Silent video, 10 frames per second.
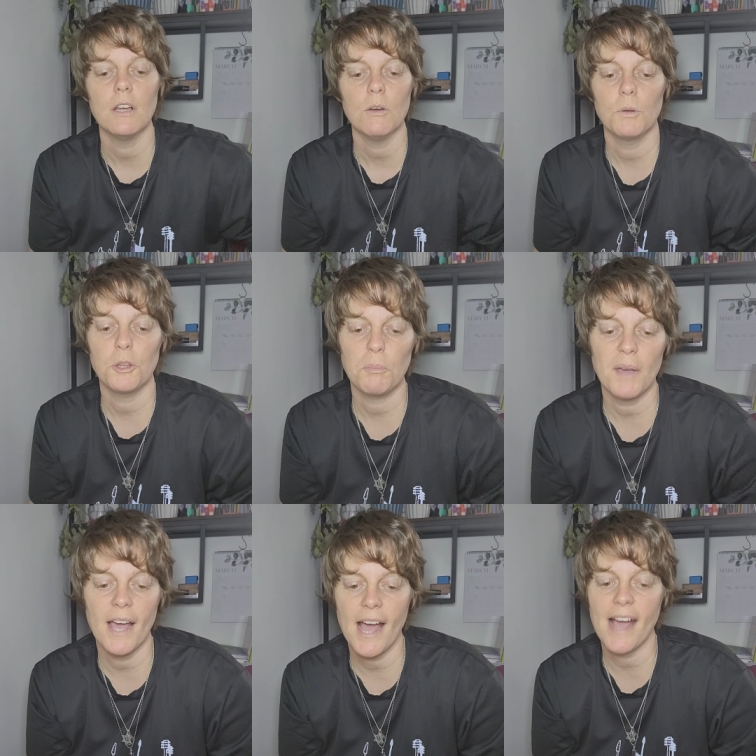with the
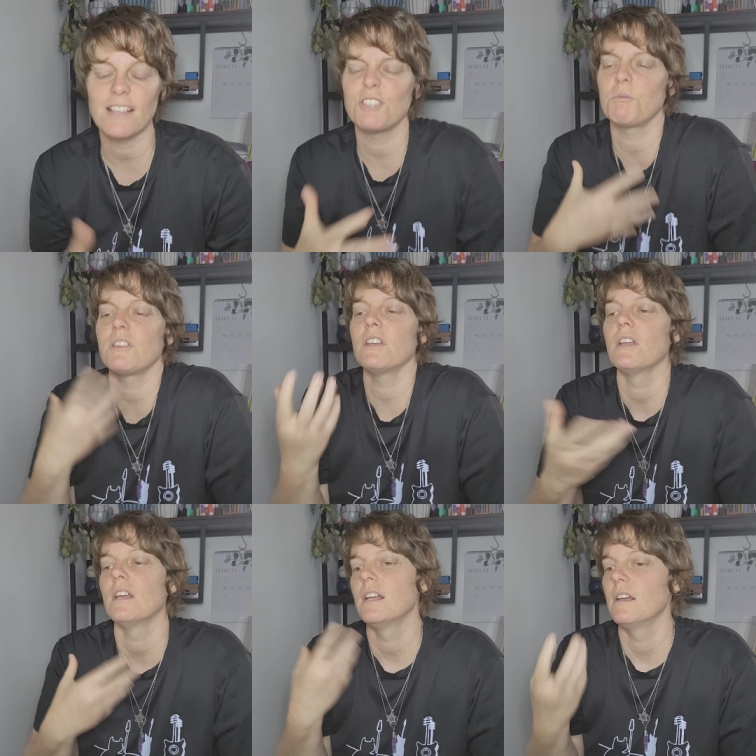past, with
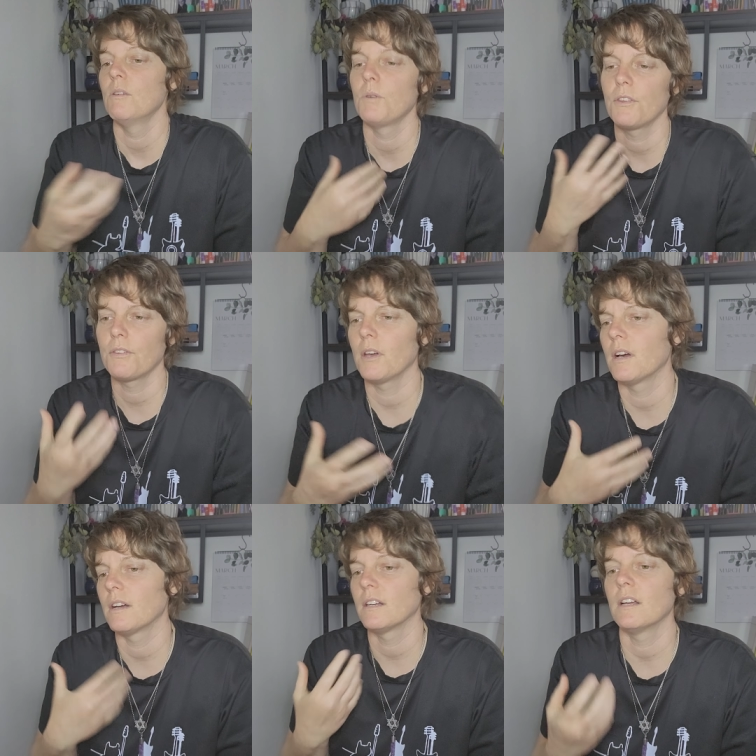with
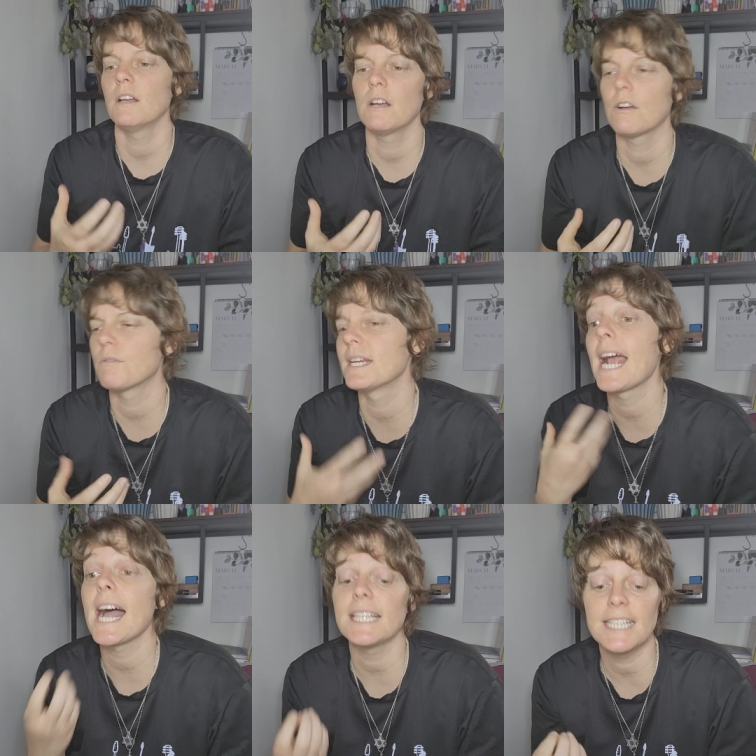uh, a
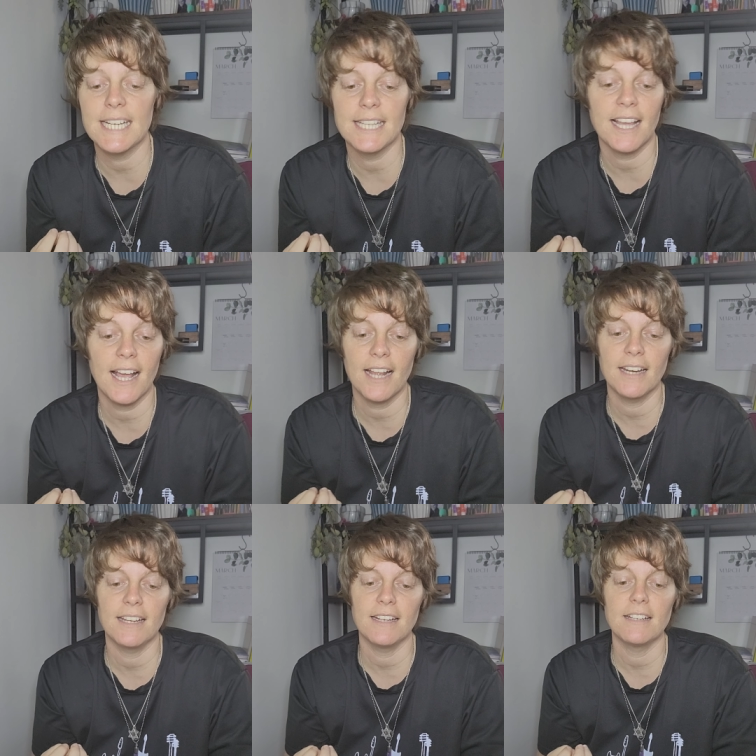reality that
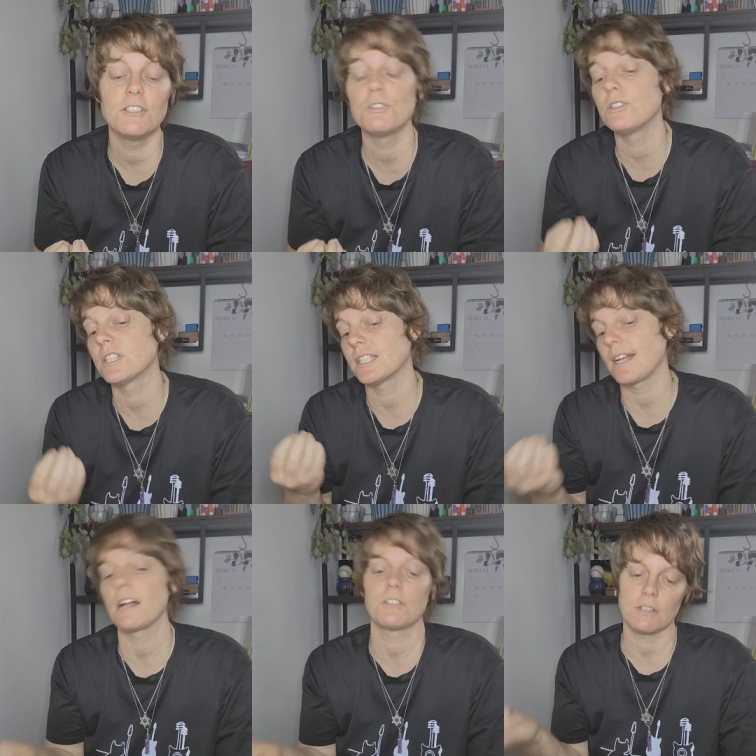you're
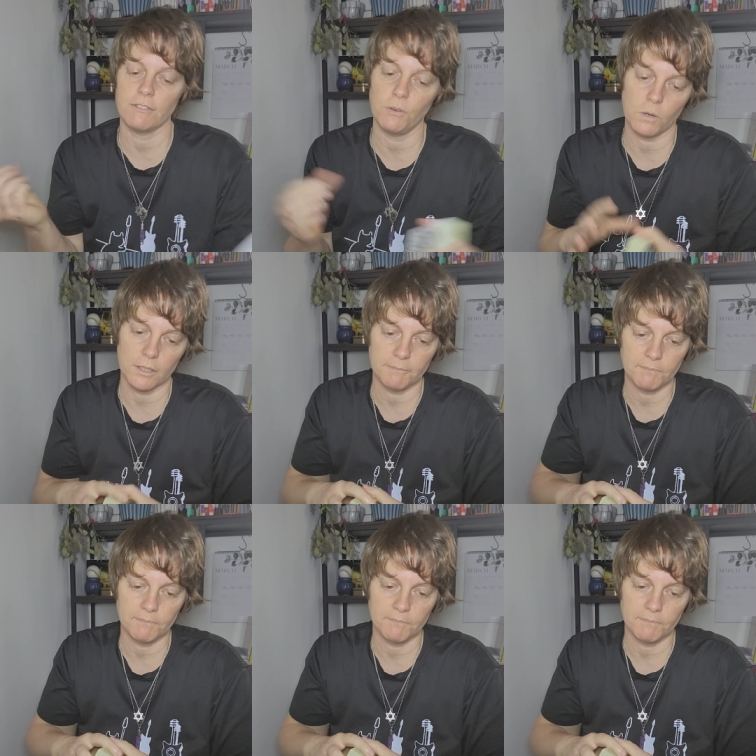nostalgic for.